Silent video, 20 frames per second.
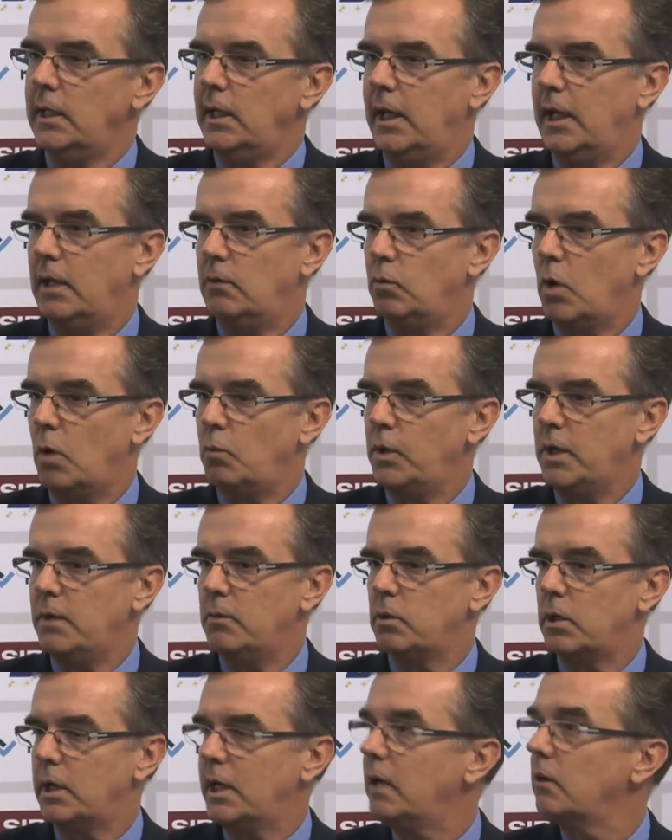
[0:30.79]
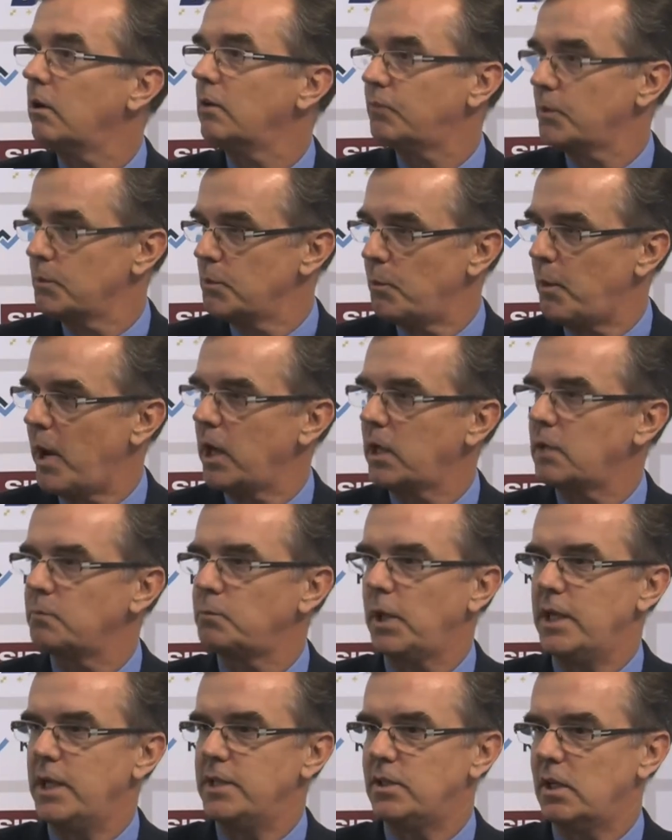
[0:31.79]
And what we were hearing from the
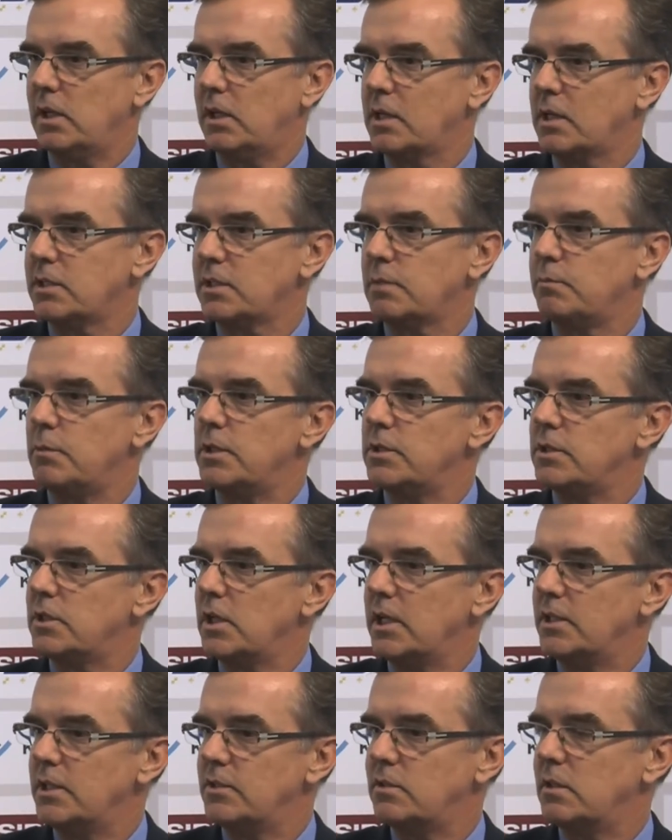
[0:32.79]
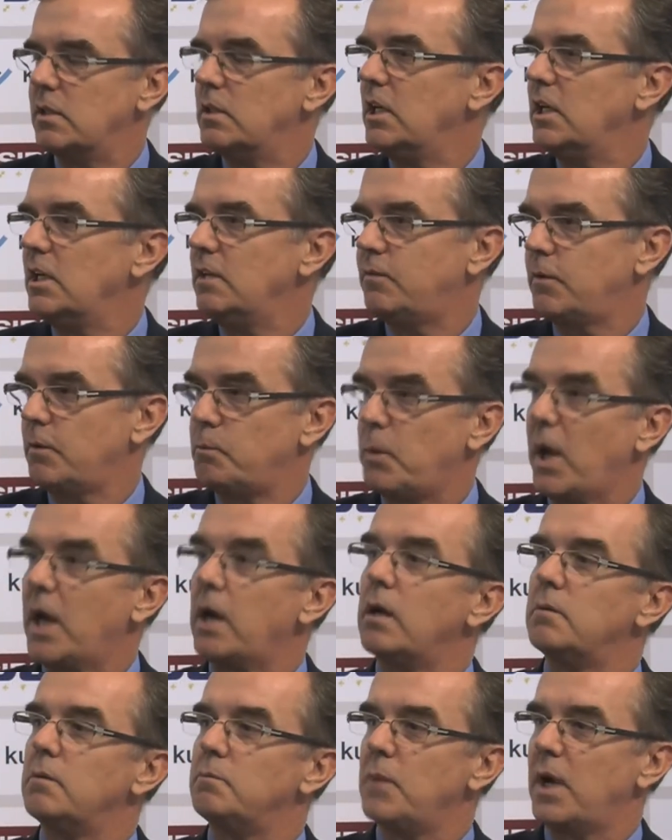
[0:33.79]
marketplace and customers is the need for
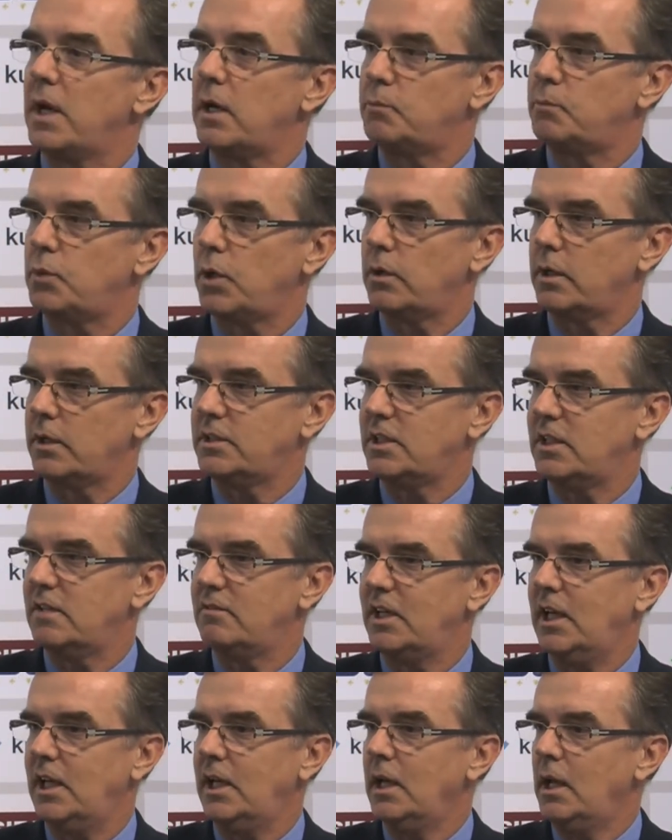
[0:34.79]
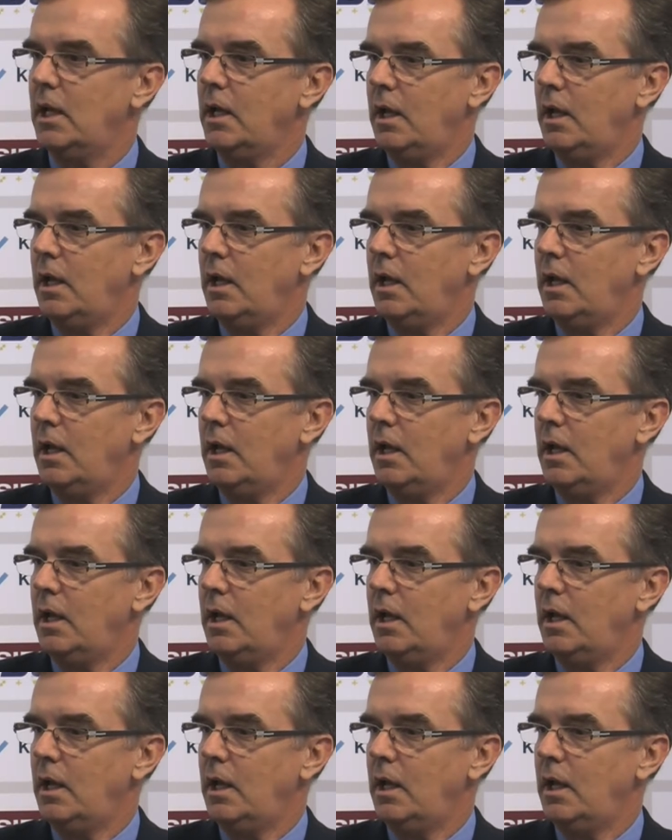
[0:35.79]
better and better productivity.